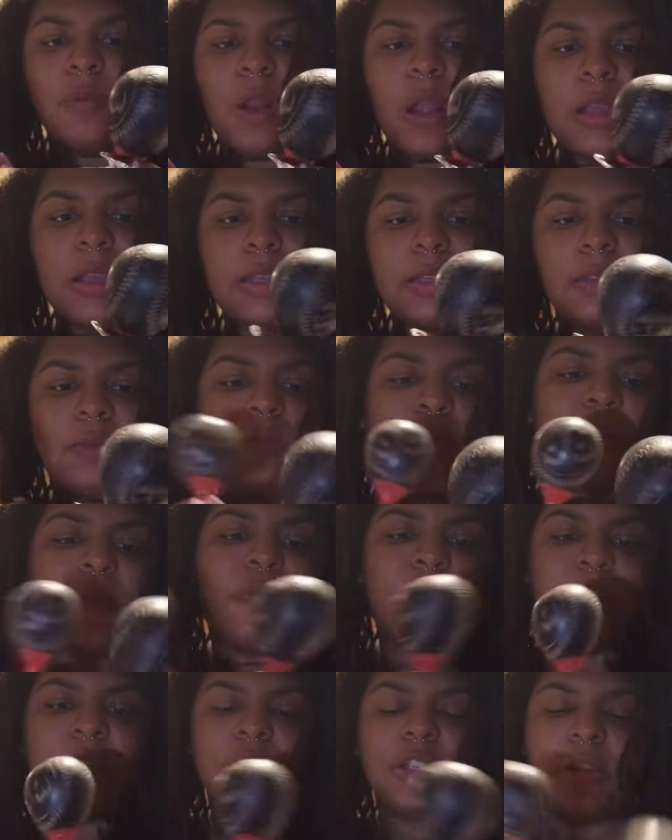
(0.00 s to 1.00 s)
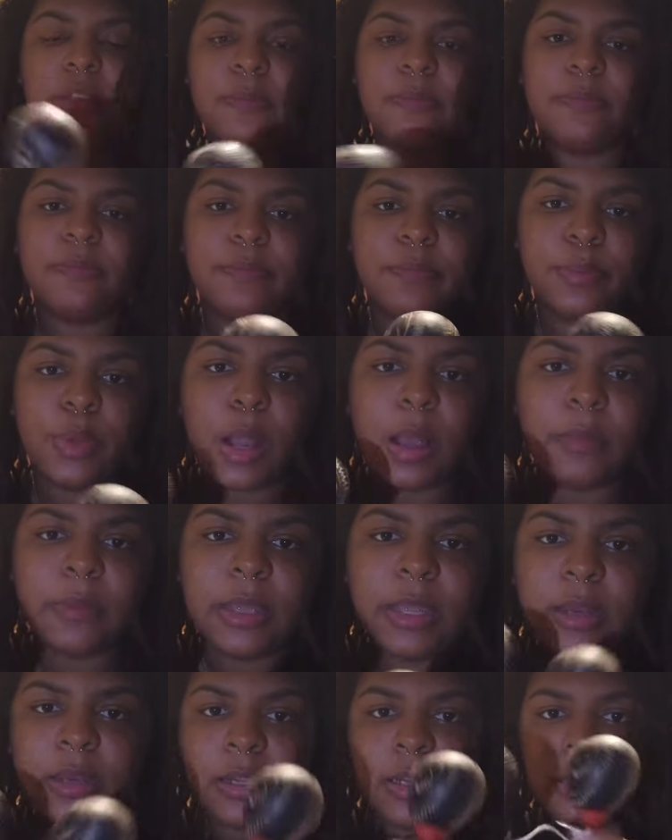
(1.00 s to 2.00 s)
Maracas. One for each of them.
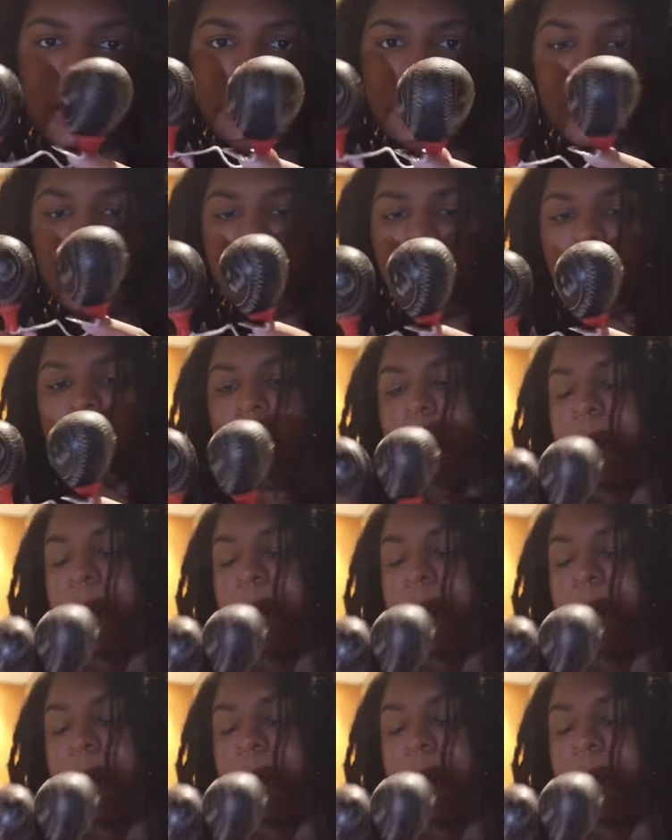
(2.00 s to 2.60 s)
Probably gonna hit each other,